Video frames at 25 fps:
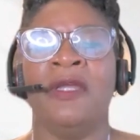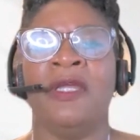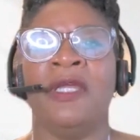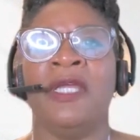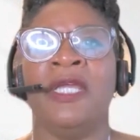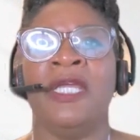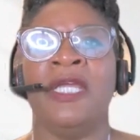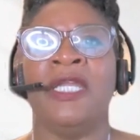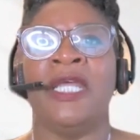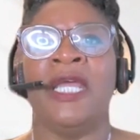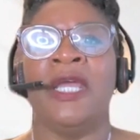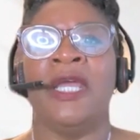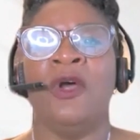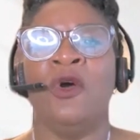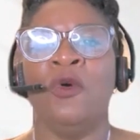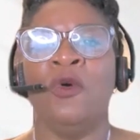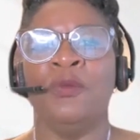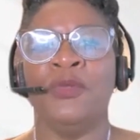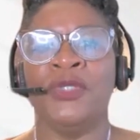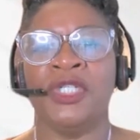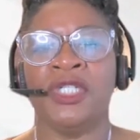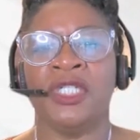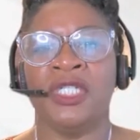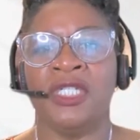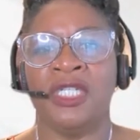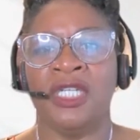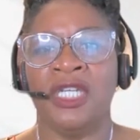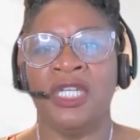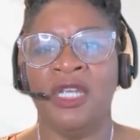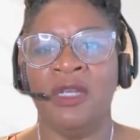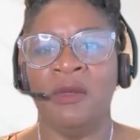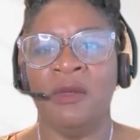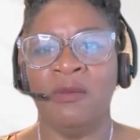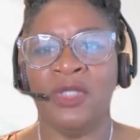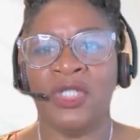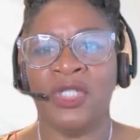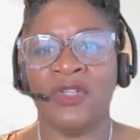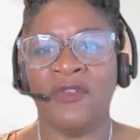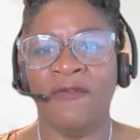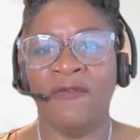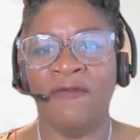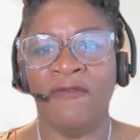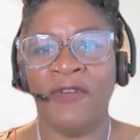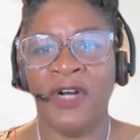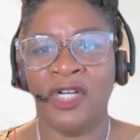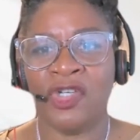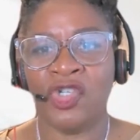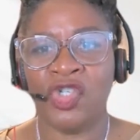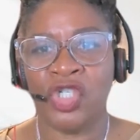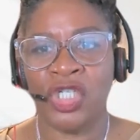it helps teams
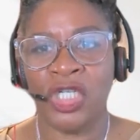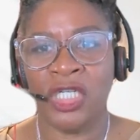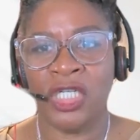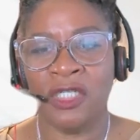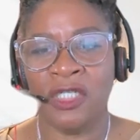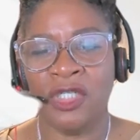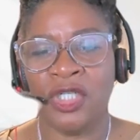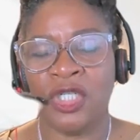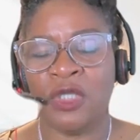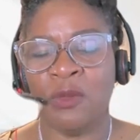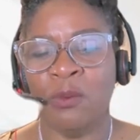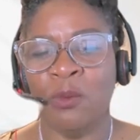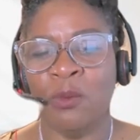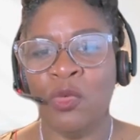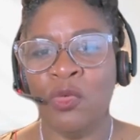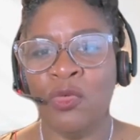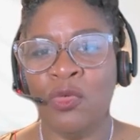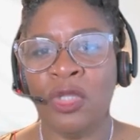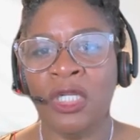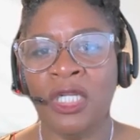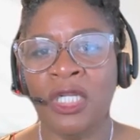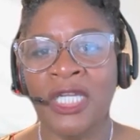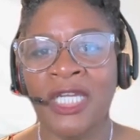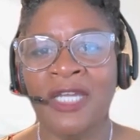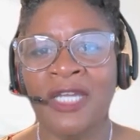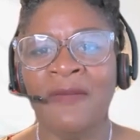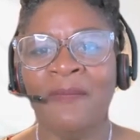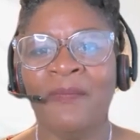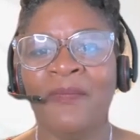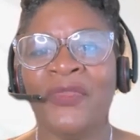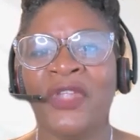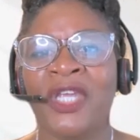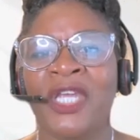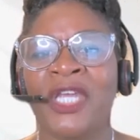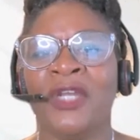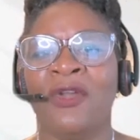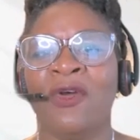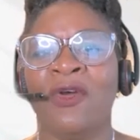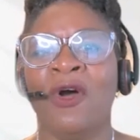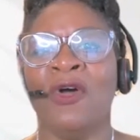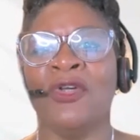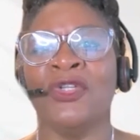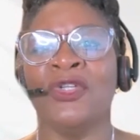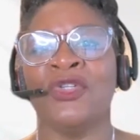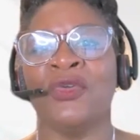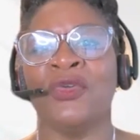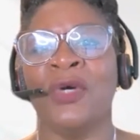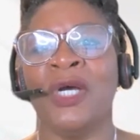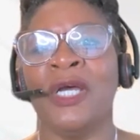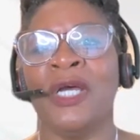function smoothly. It
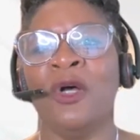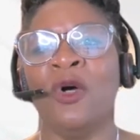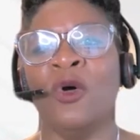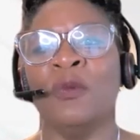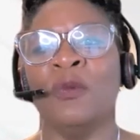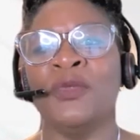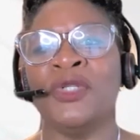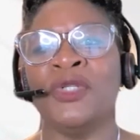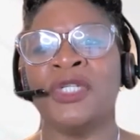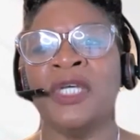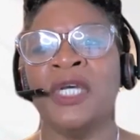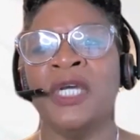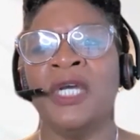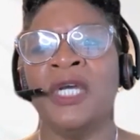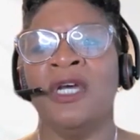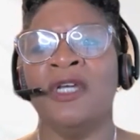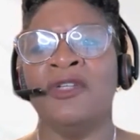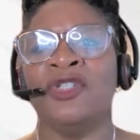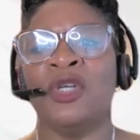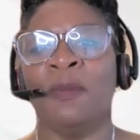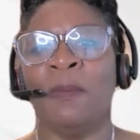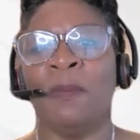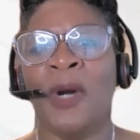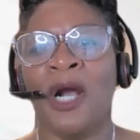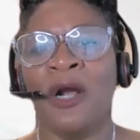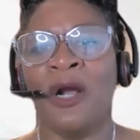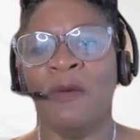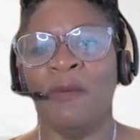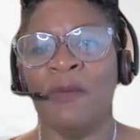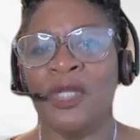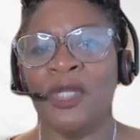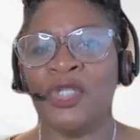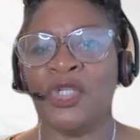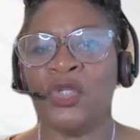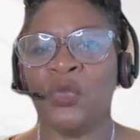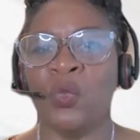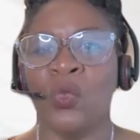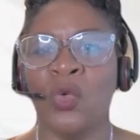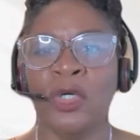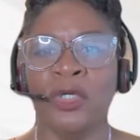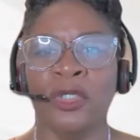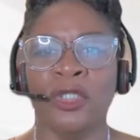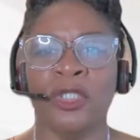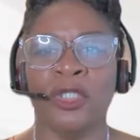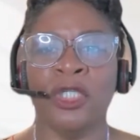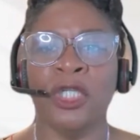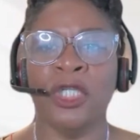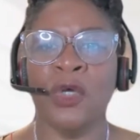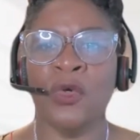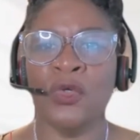also helps departments
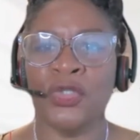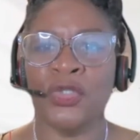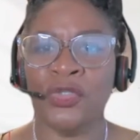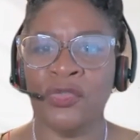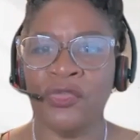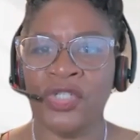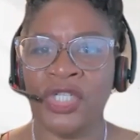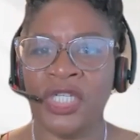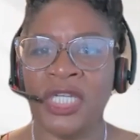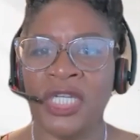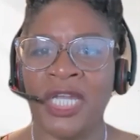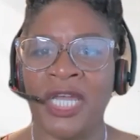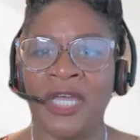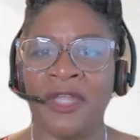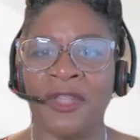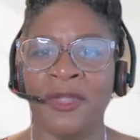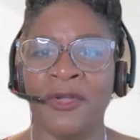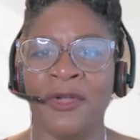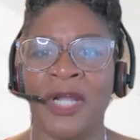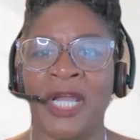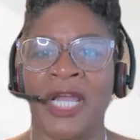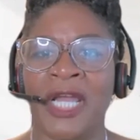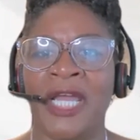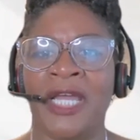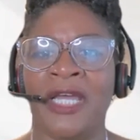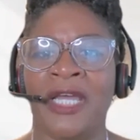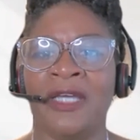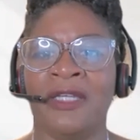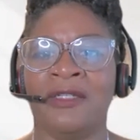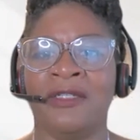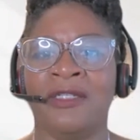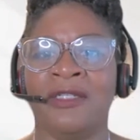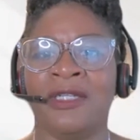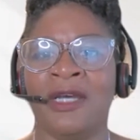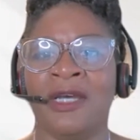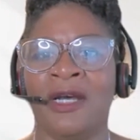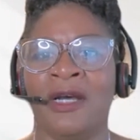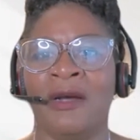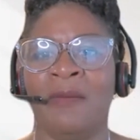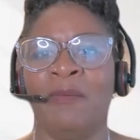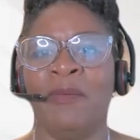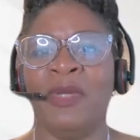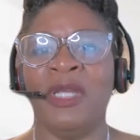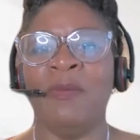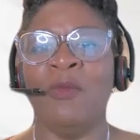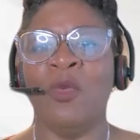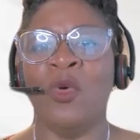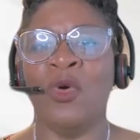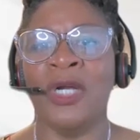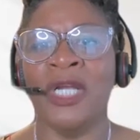work closer together and
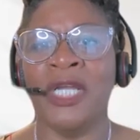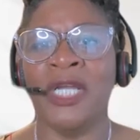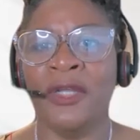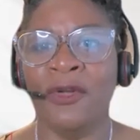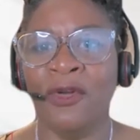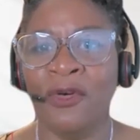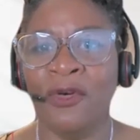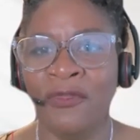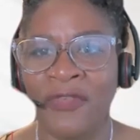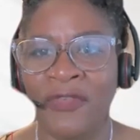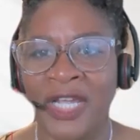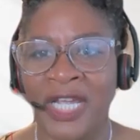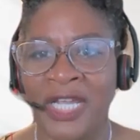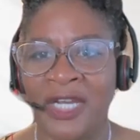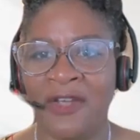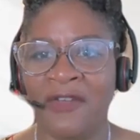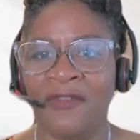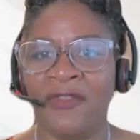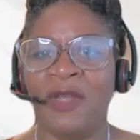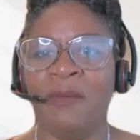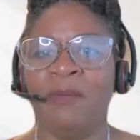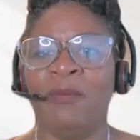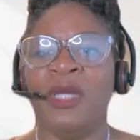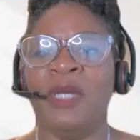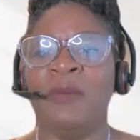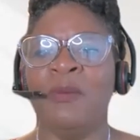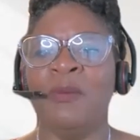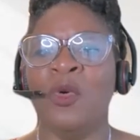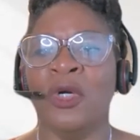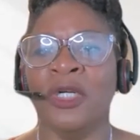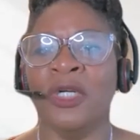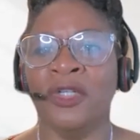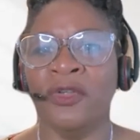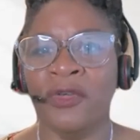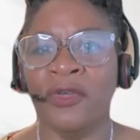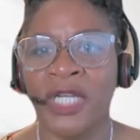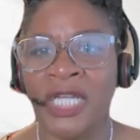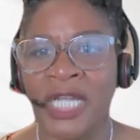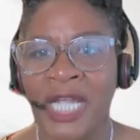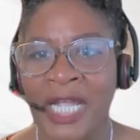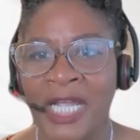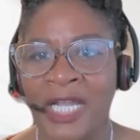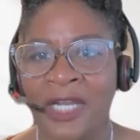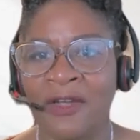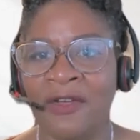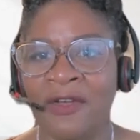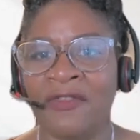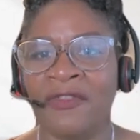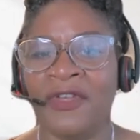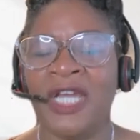be more innovative and be more
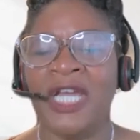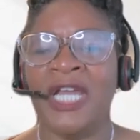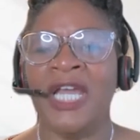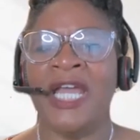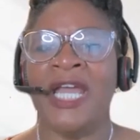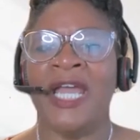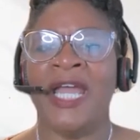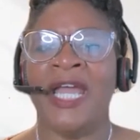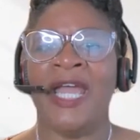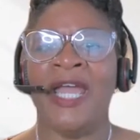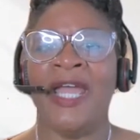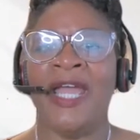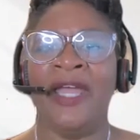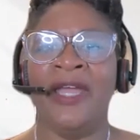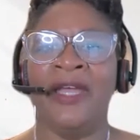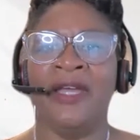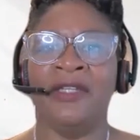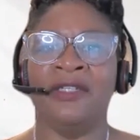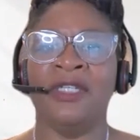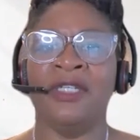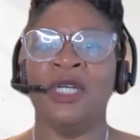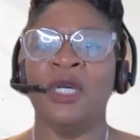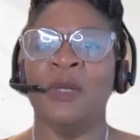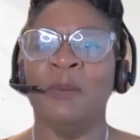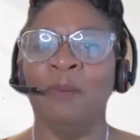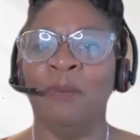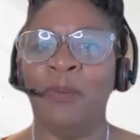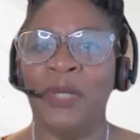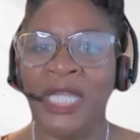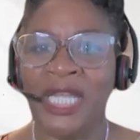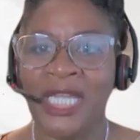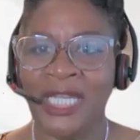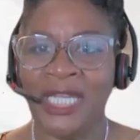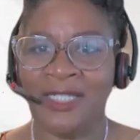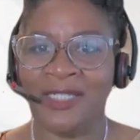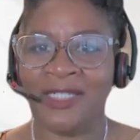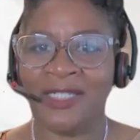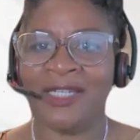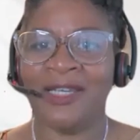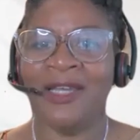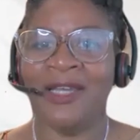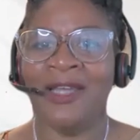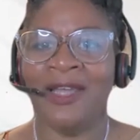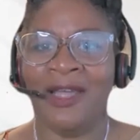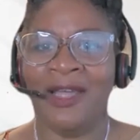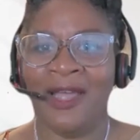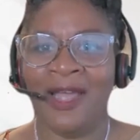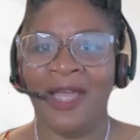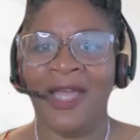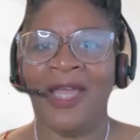creative and compete
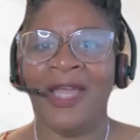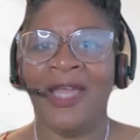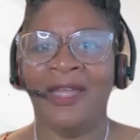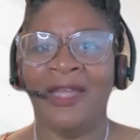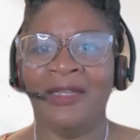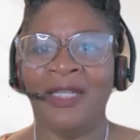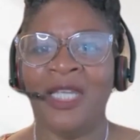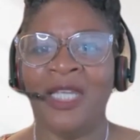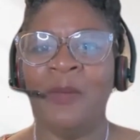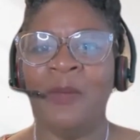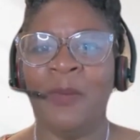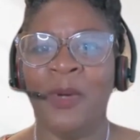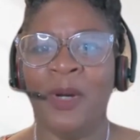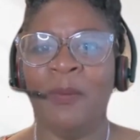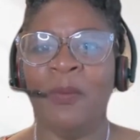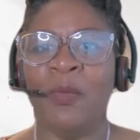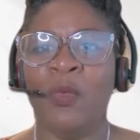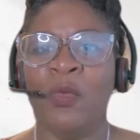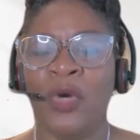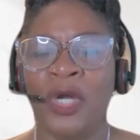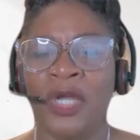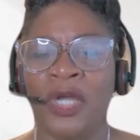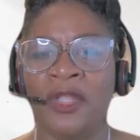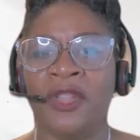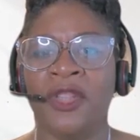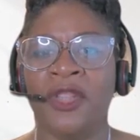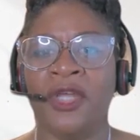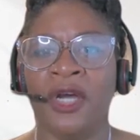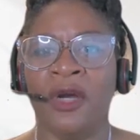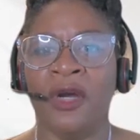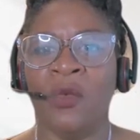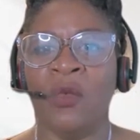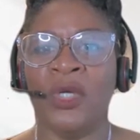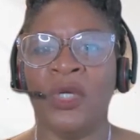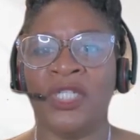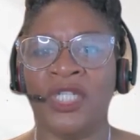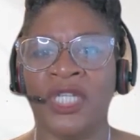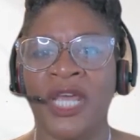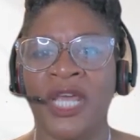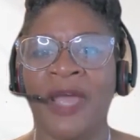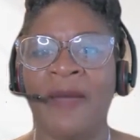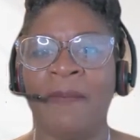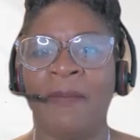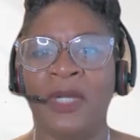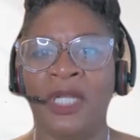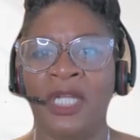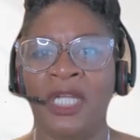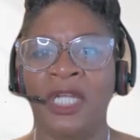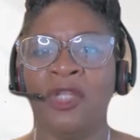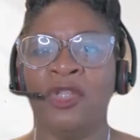and keep up with what's
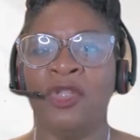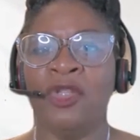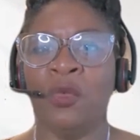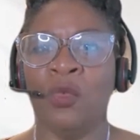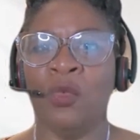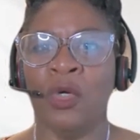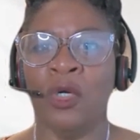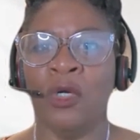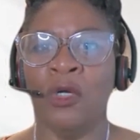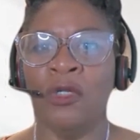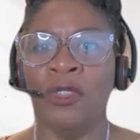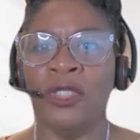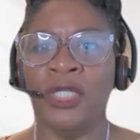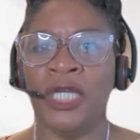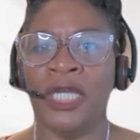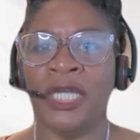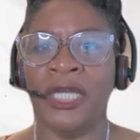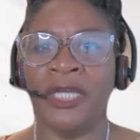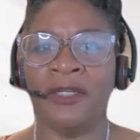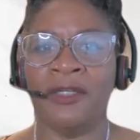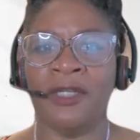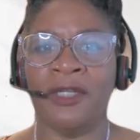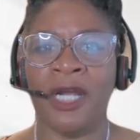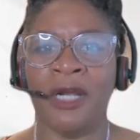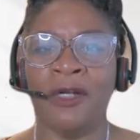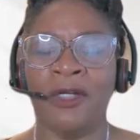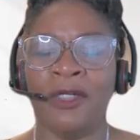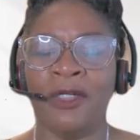happening in the world. And